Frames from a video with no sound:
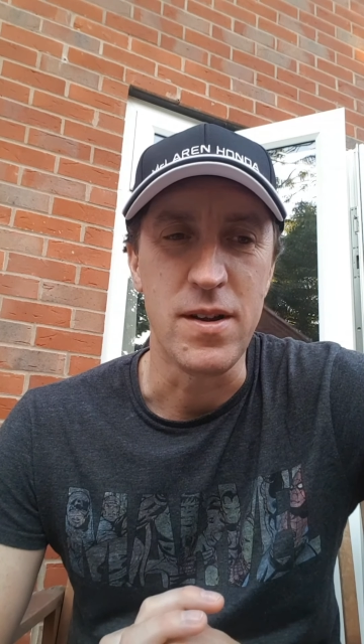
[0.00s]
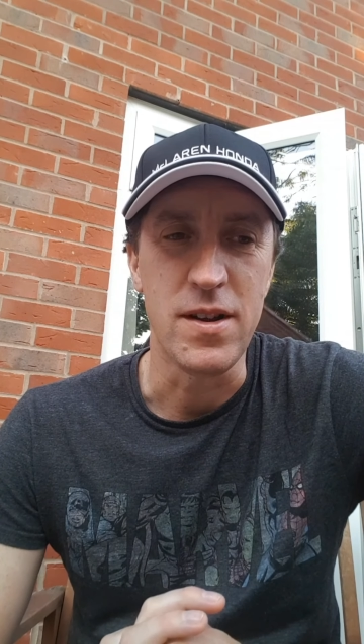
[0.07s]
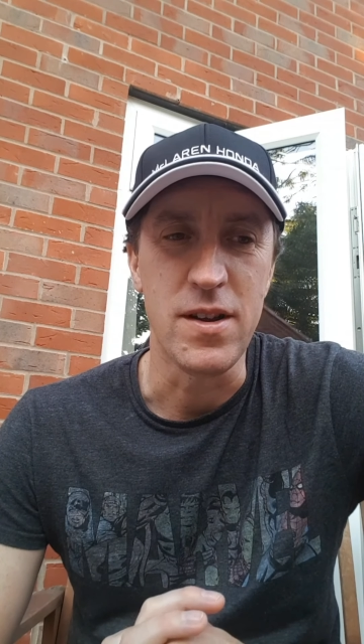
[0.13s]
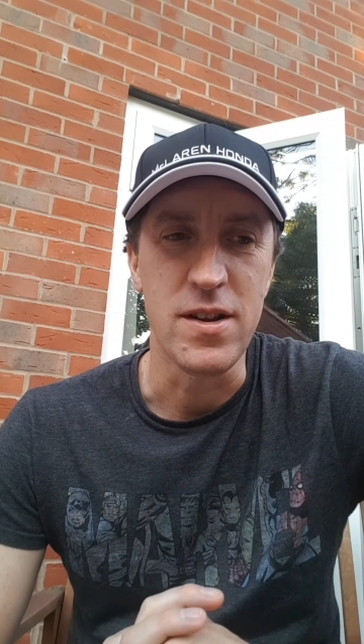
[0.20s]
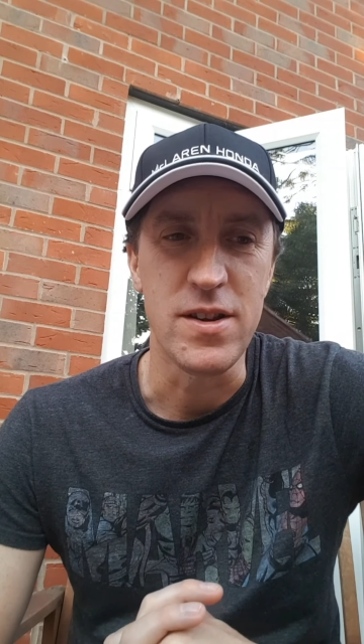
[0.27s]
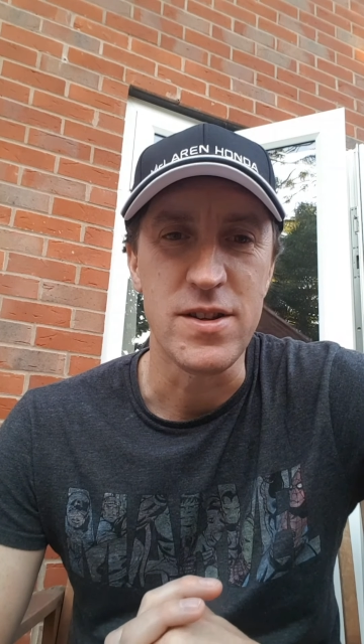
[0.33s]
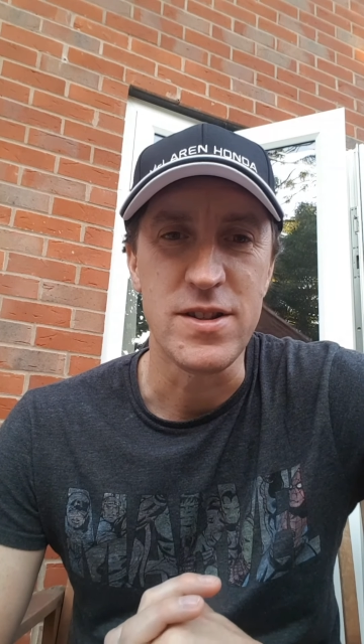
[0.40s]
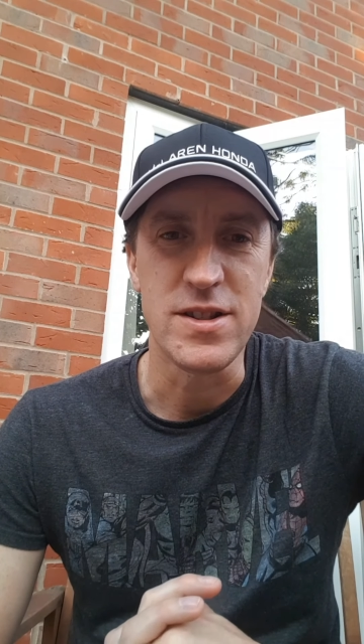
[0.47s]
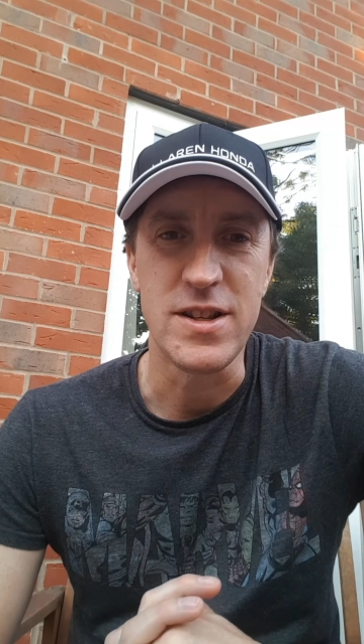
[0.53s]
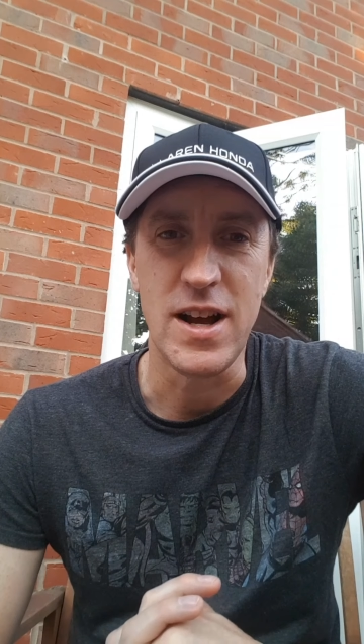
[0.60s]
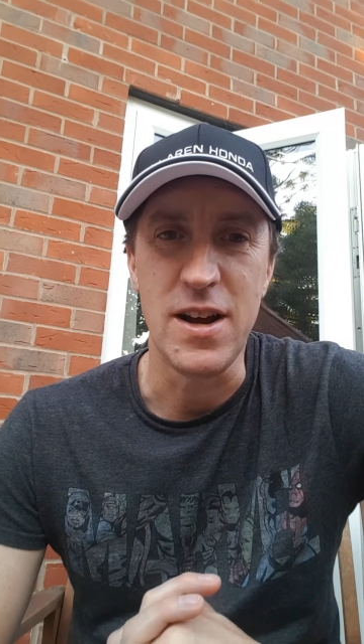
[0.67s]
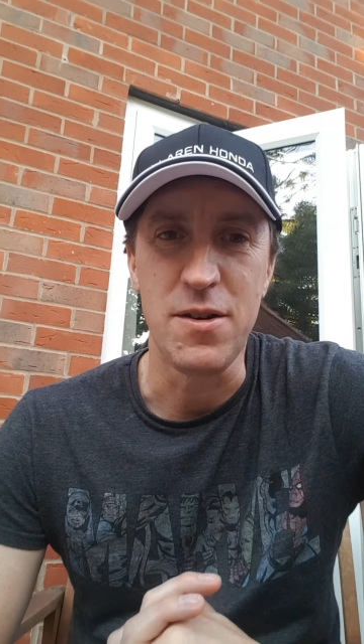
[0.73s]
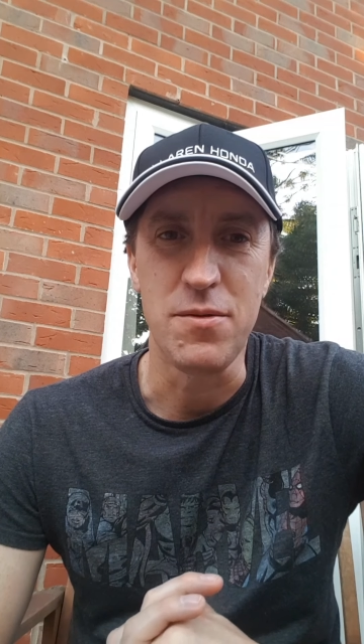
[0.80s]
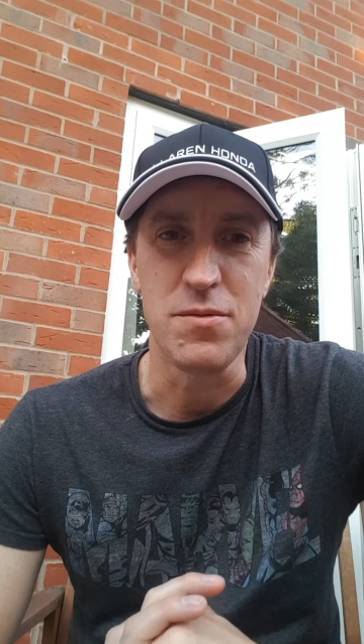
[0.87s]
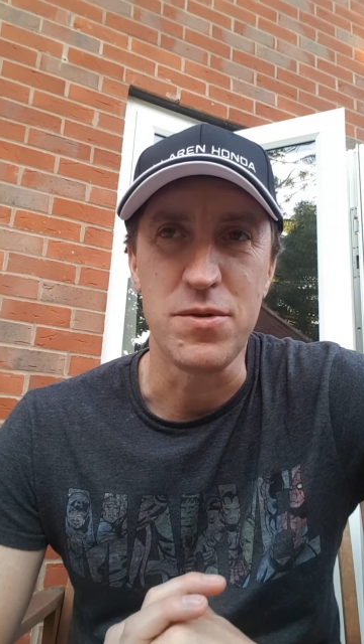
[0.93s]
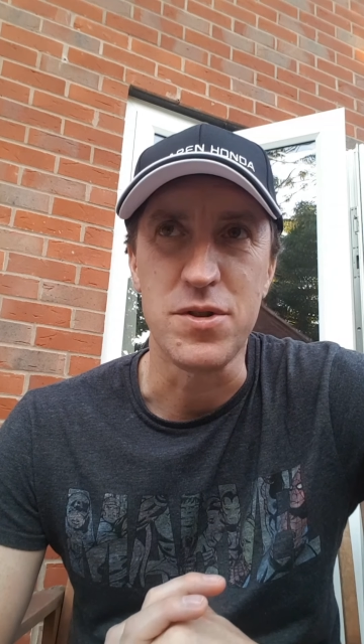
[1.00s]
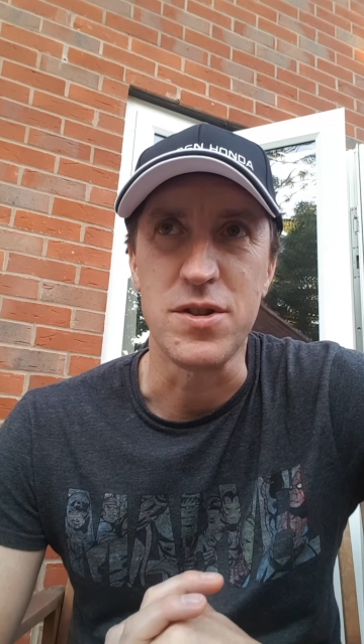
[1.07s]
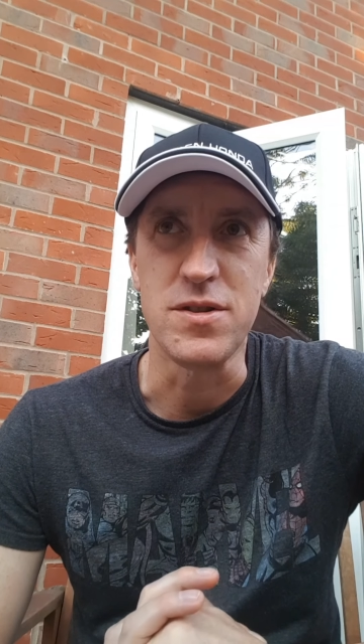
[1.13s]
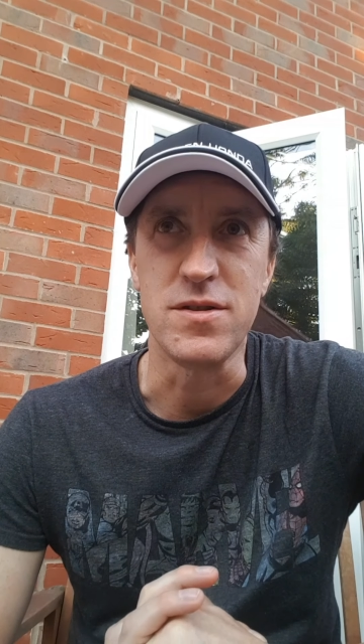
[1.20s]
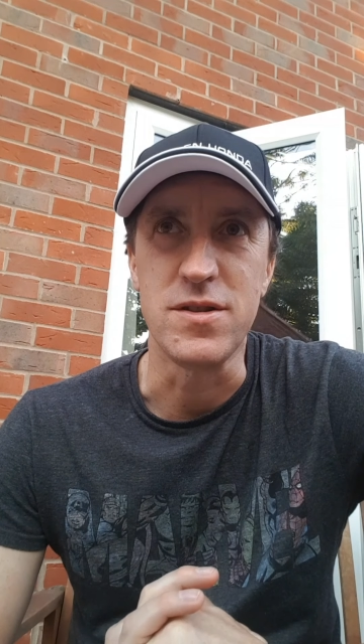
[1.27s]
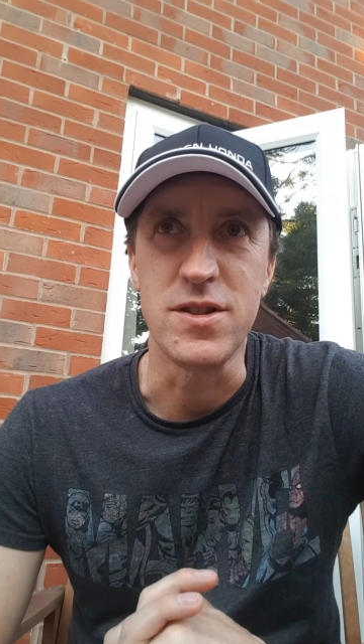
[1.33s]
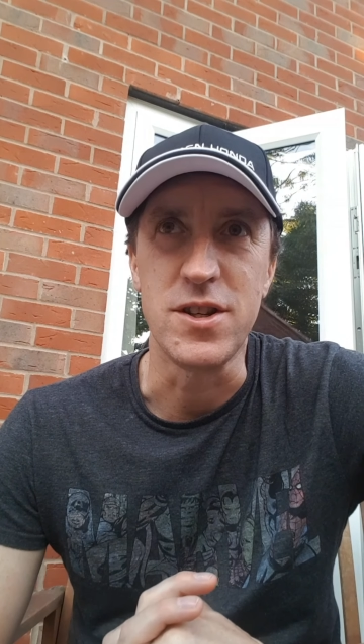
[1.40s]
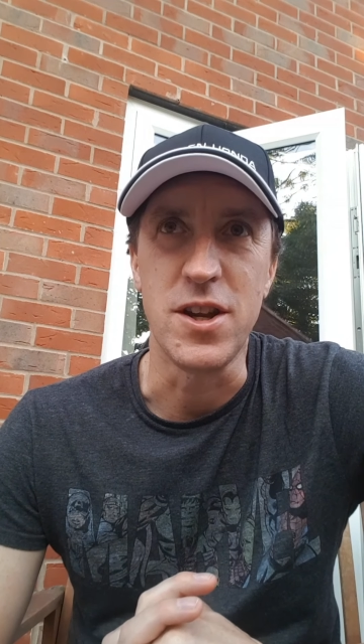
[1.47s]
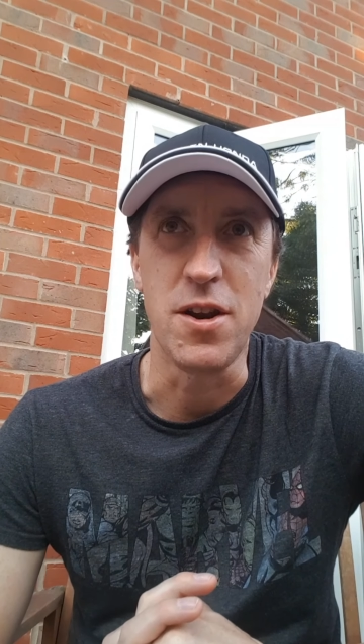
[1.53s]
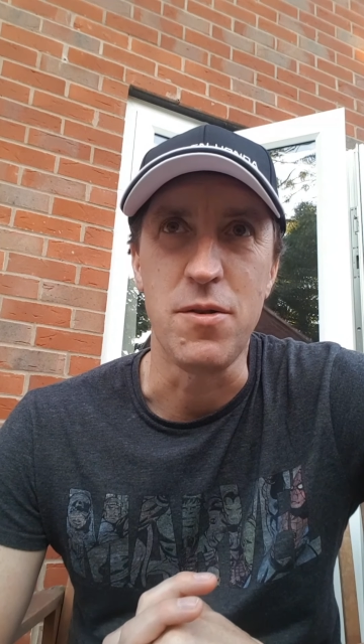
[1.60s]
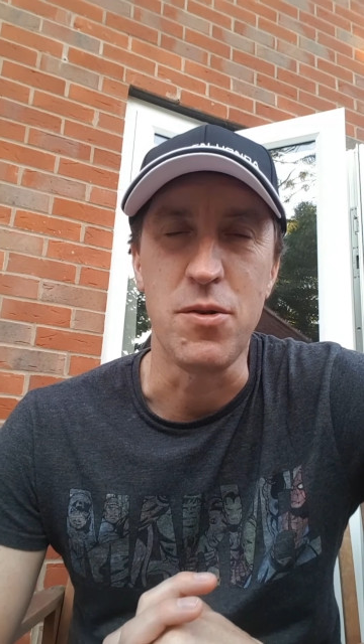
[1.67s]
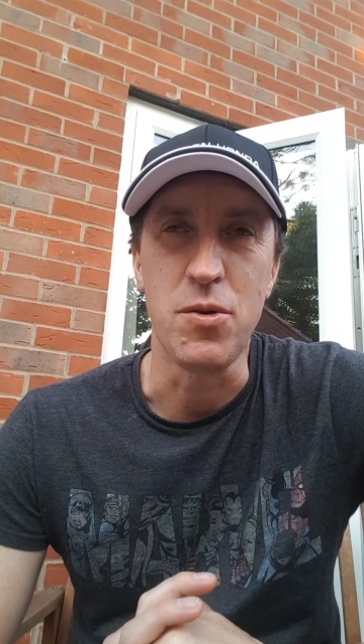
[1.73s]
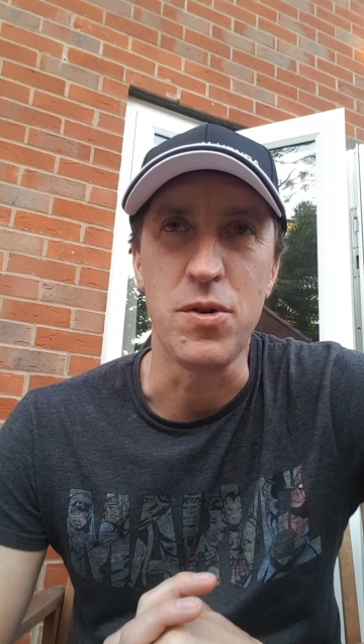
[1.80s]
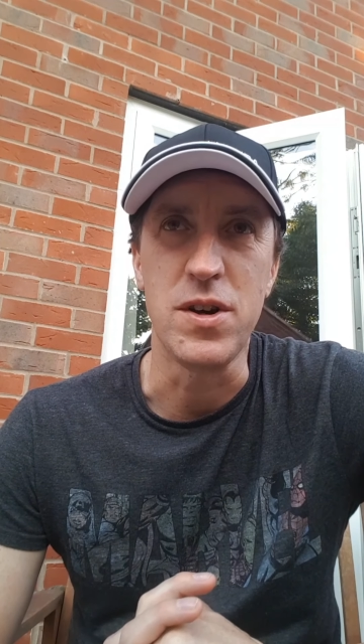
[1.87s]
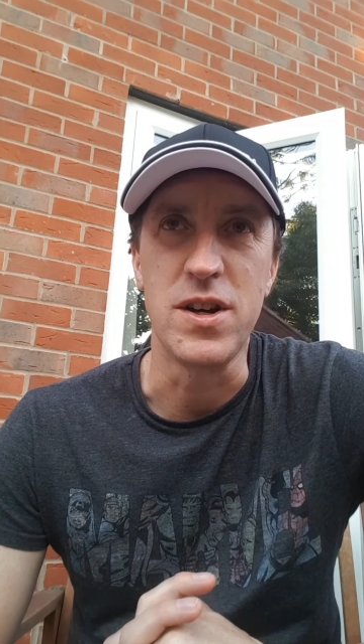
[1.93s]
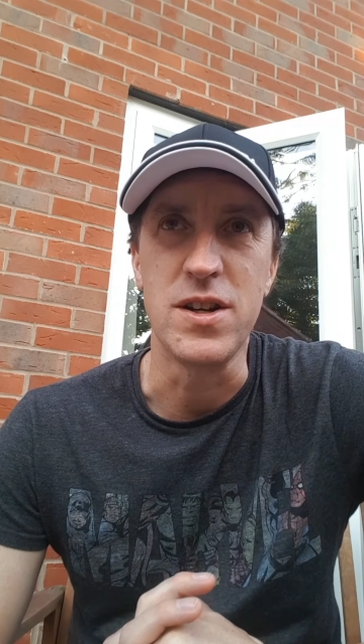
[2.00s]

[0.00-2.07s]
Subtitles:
sounds and noise